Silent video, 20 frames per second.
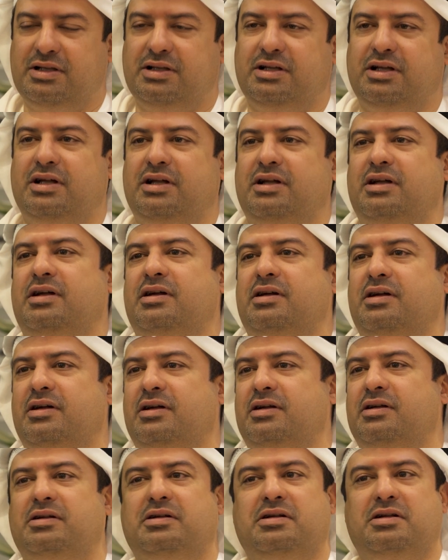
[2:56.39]

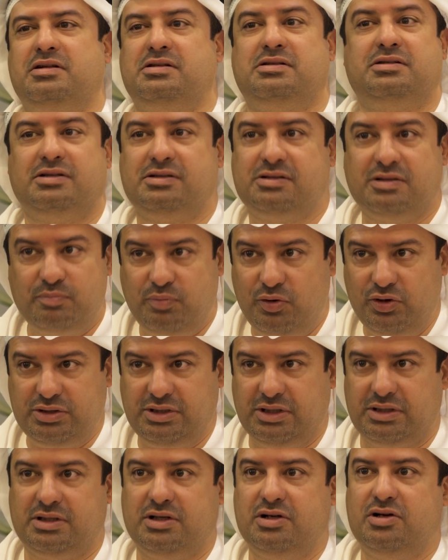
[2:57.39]
Uh, it's, it's,
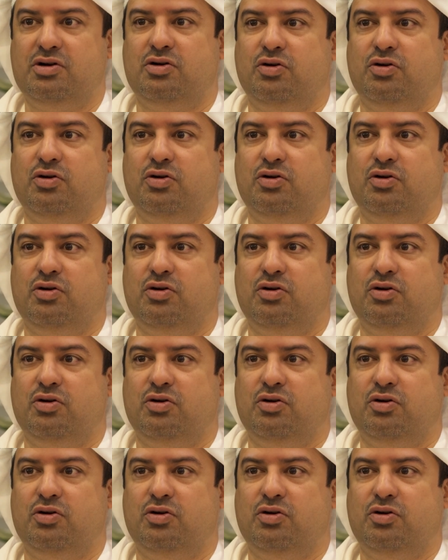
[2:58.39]
important.